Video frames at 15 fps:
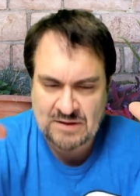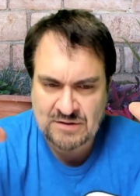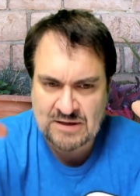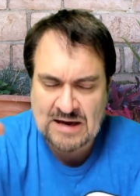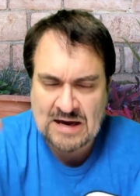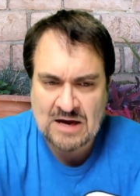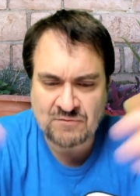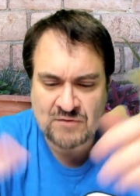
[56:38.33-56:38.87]

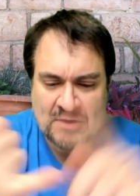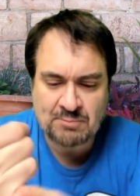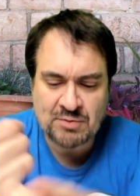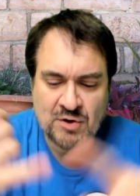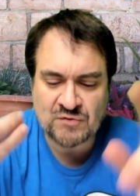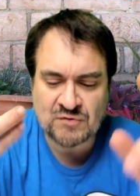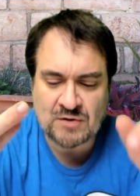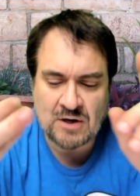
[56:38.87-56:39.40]
they have hip
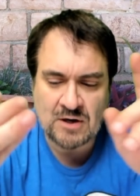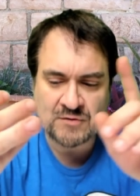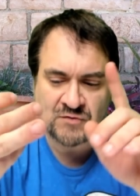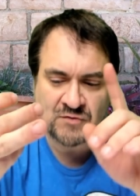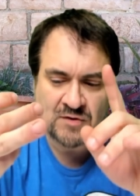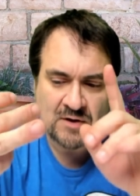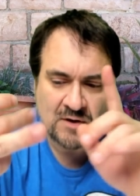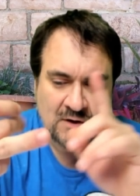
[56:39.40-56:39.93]

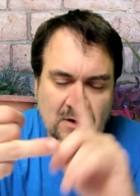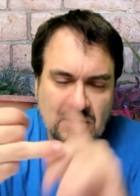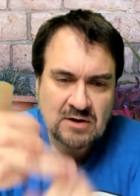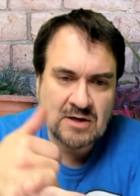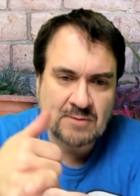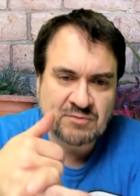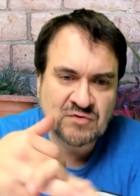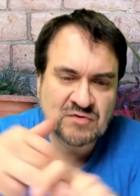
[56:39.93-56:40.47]
postcards,
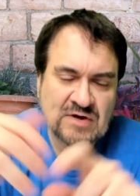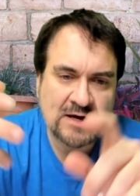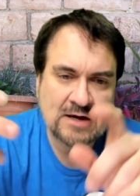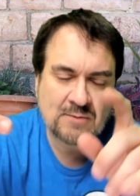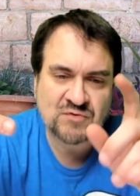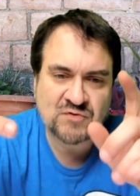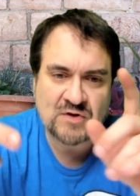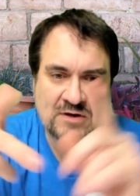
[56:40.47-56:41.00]
hip
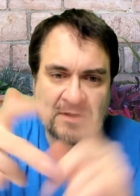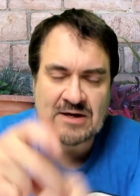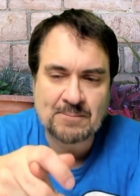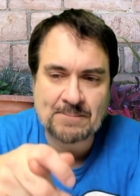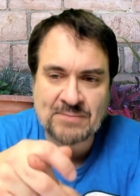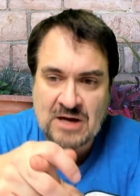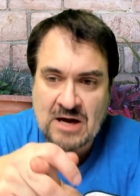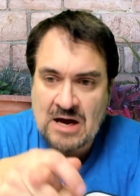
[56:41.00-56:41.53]
stamps, and hip
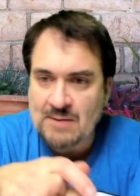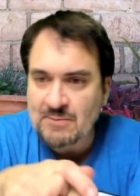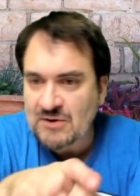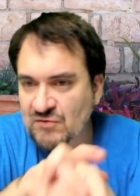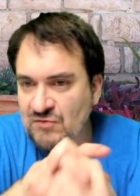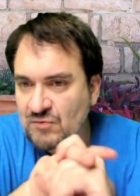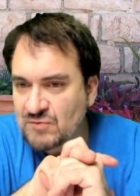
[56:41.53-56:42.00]
comics.